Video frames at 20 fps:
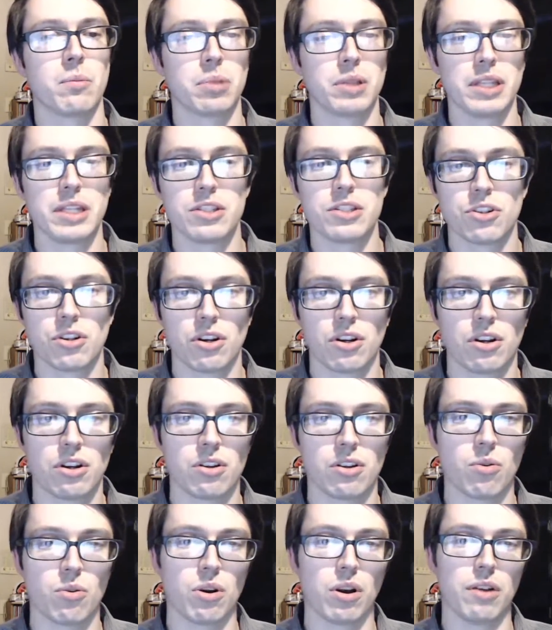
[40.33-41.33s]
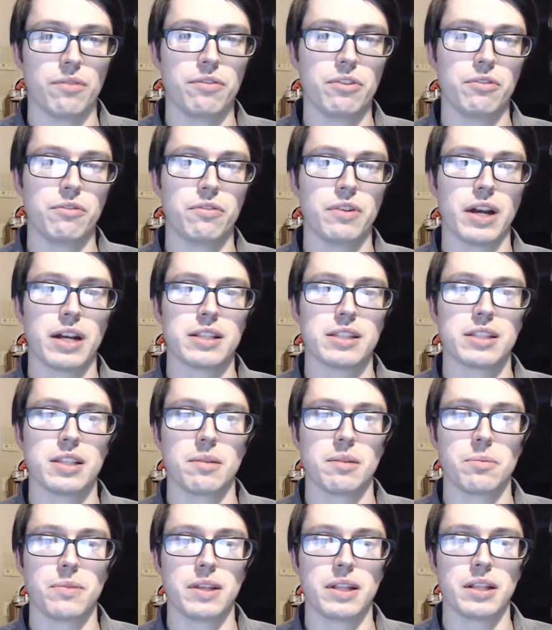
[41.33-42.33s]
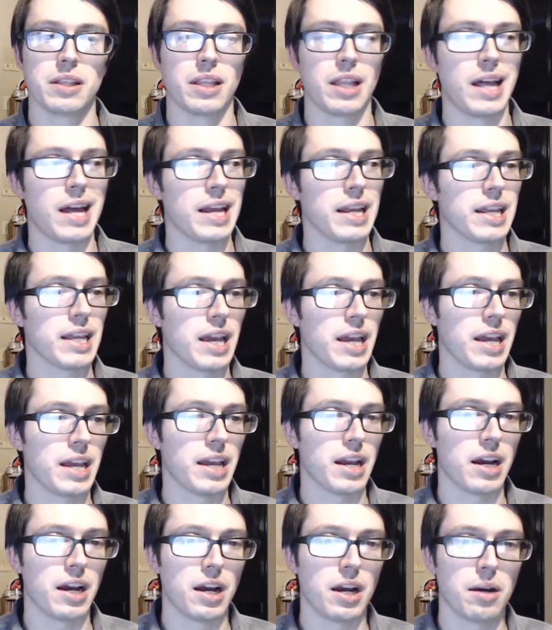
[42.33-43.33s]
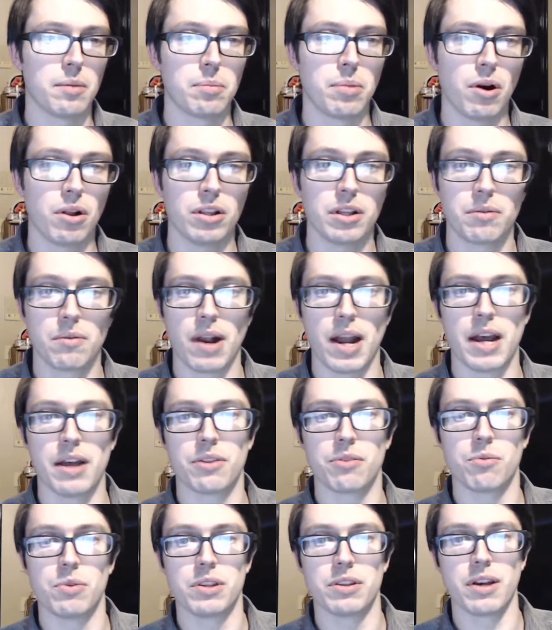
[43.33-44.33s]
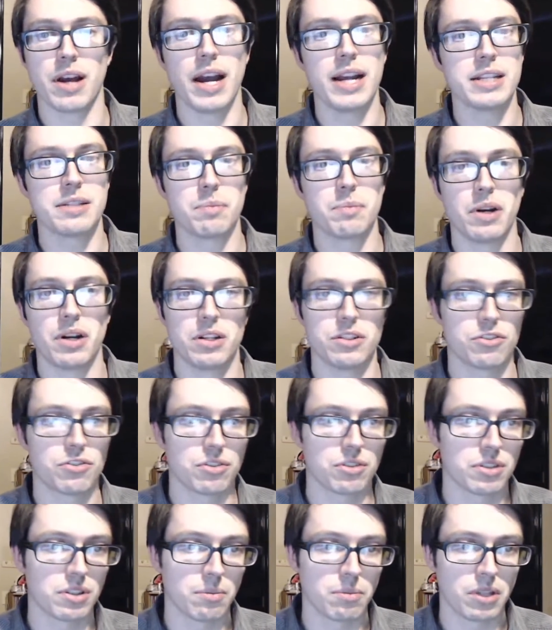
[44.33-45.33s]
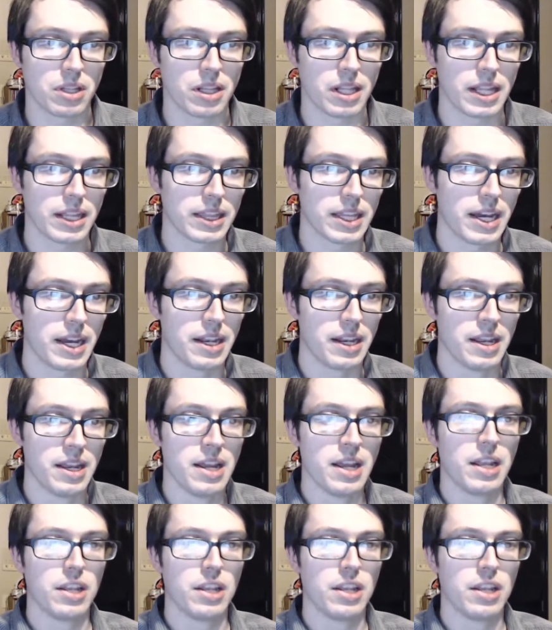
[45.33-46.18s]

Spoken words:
Blizzard, or if you've got something like a Poliwrath with Ice Punch or something like that.